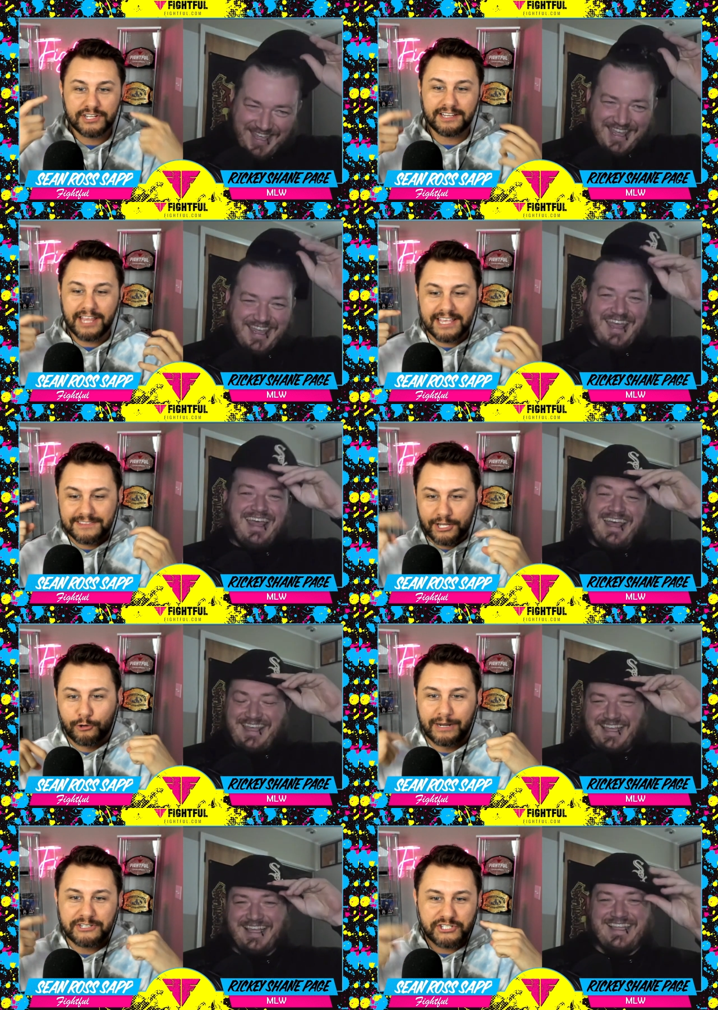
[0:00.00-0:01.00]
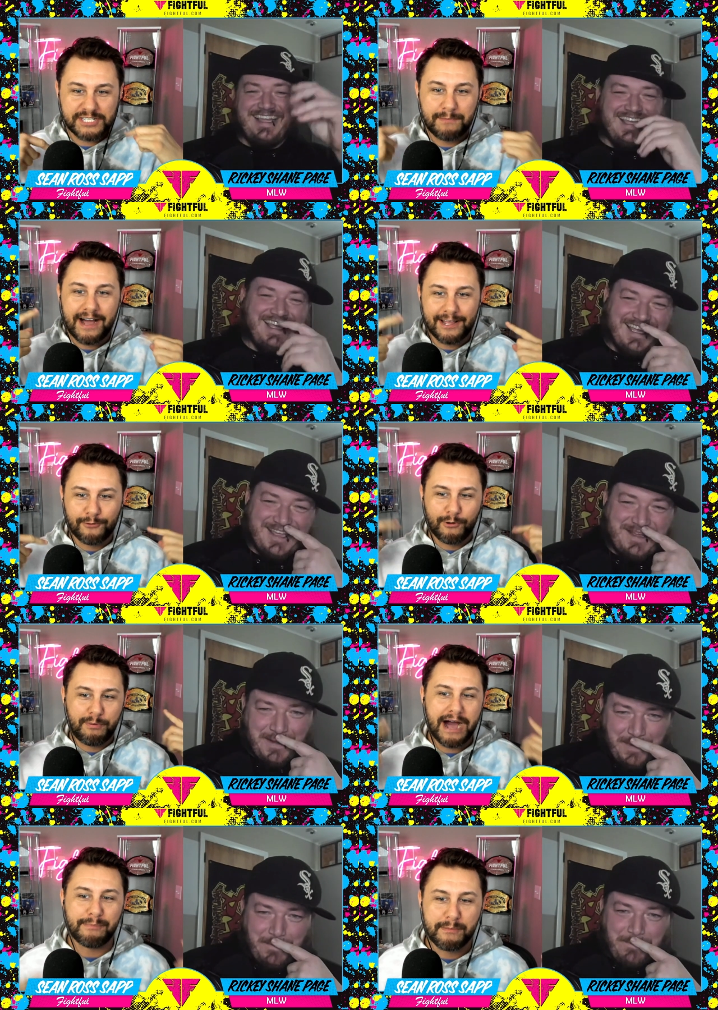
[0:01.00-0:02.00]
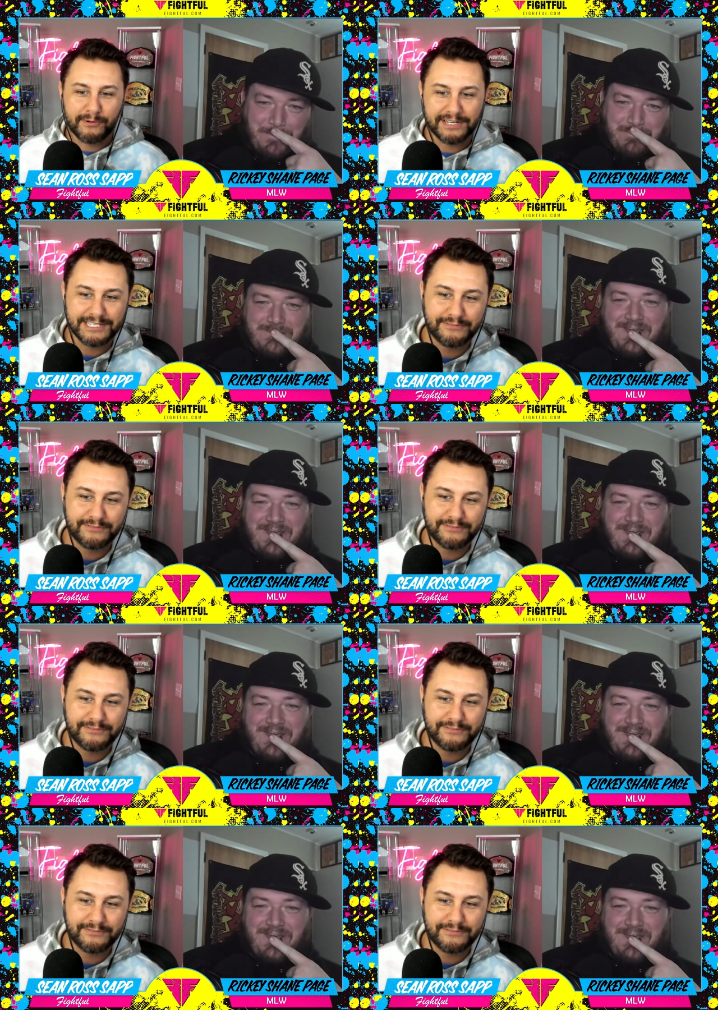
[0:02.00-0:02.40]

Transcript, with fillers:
Speaker 1: hit the Grinch smile will pop up on his